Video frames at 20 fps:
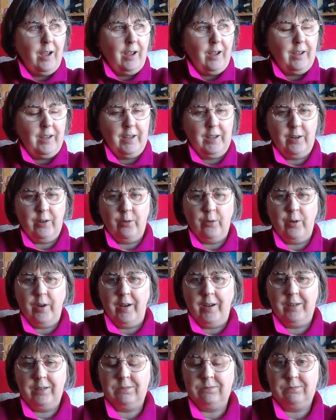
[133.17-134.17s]
You know
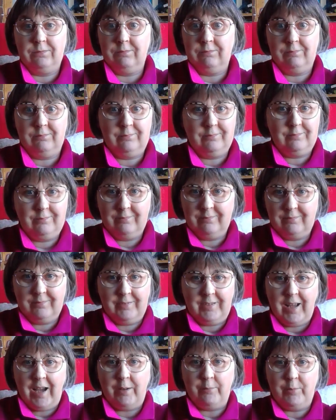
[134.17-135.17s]

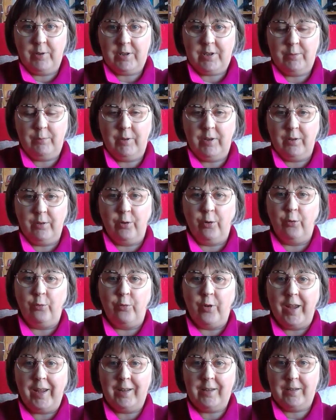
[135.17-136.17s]
that must have been
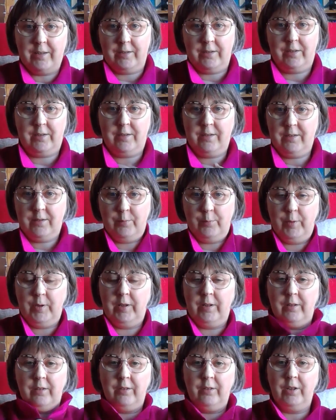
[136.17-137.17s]
horrendous to
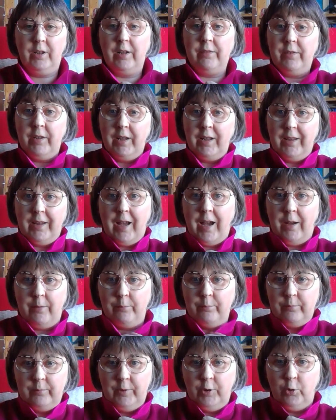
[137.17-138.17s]
be living in that
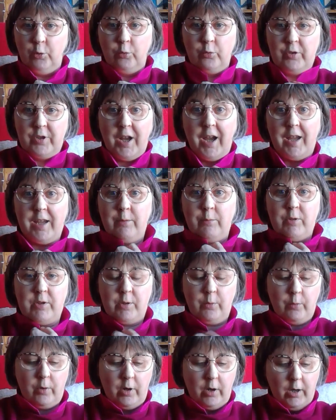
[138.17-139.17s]
time, as it
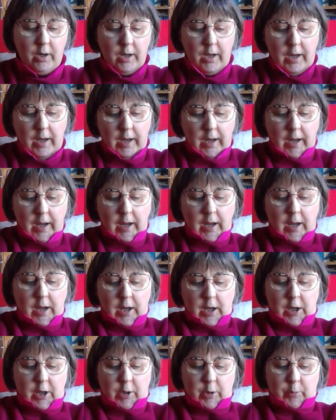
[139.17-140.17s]
were.
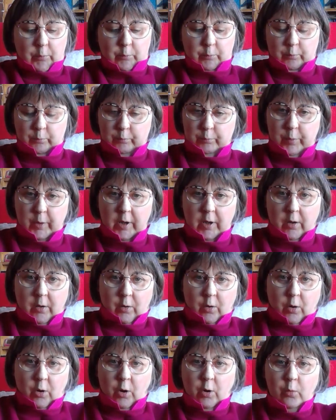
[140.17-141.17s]
But
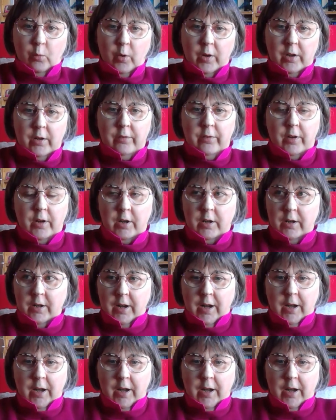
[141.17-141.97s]
on one of her